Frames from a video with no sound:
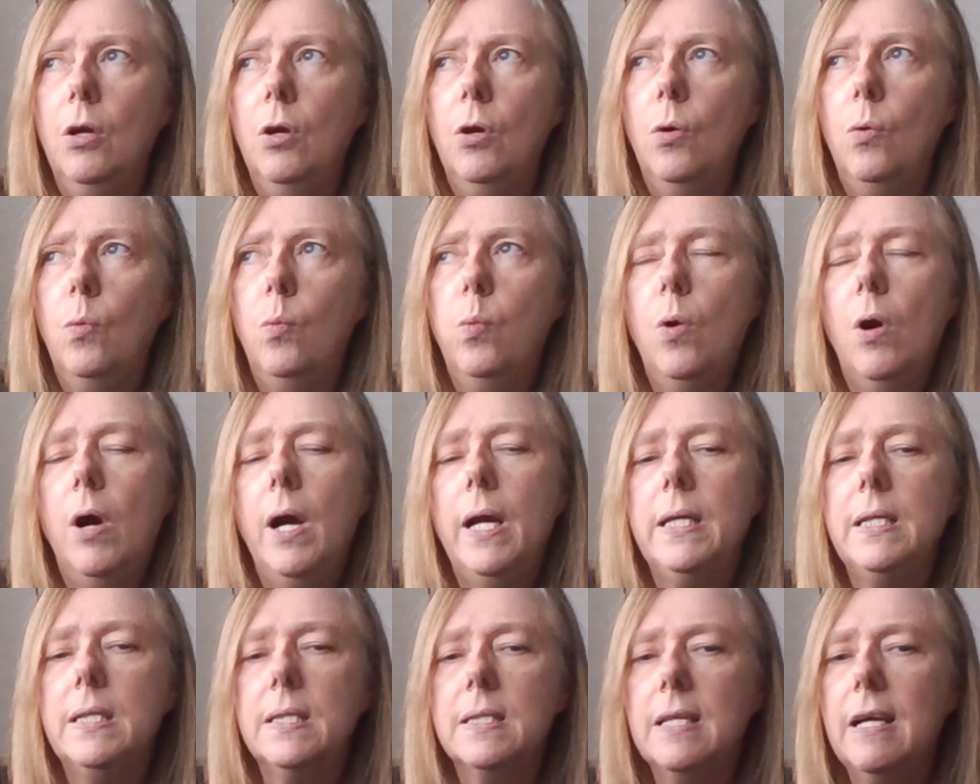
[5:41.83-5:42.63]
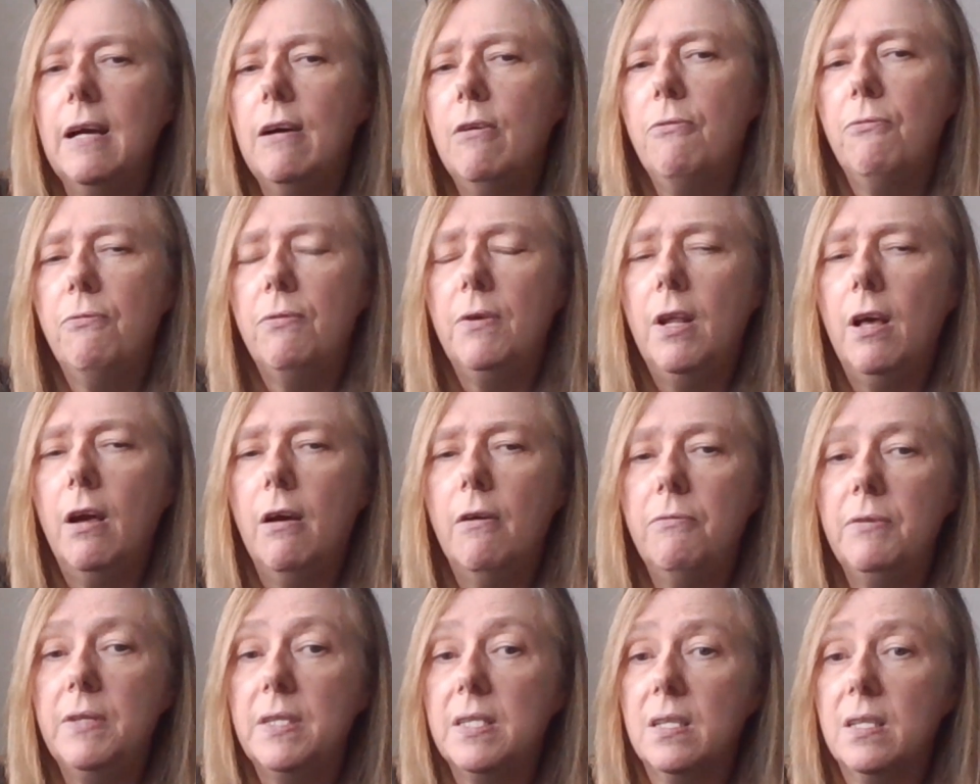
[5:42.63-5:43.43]
why
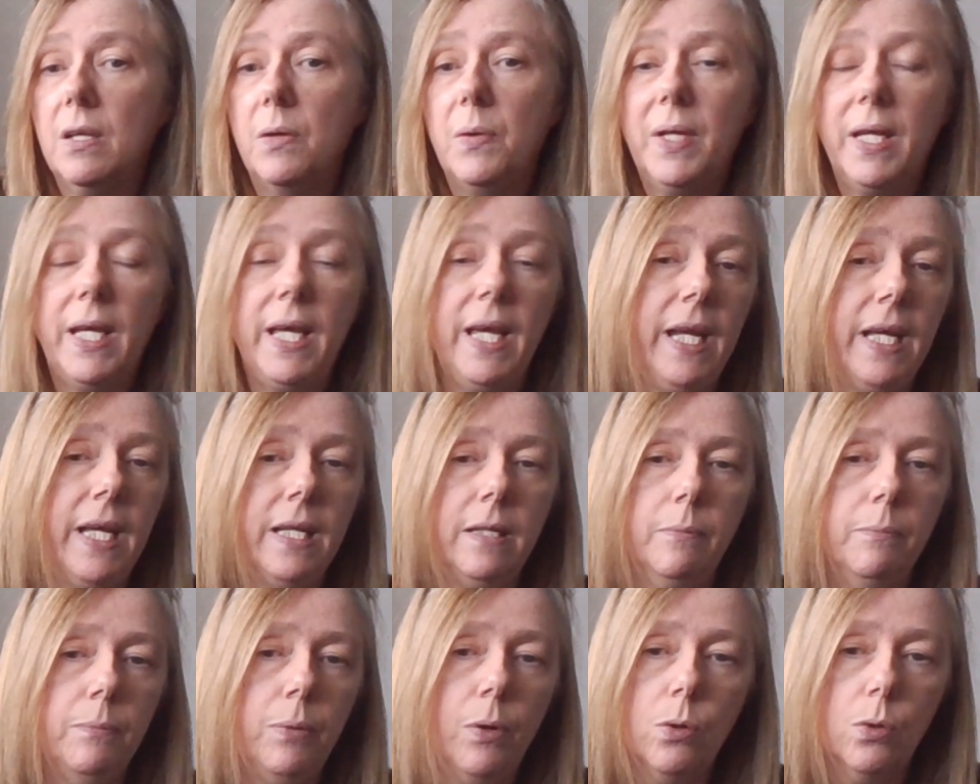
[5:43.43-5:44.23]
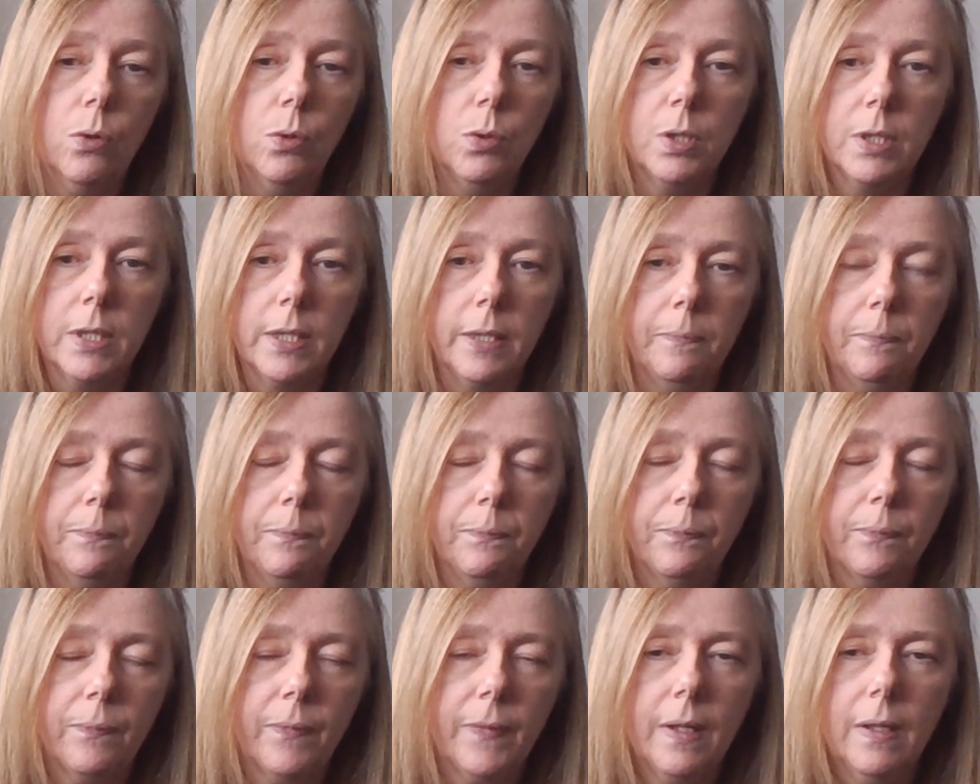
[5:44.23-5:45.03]
self-love is so key and important.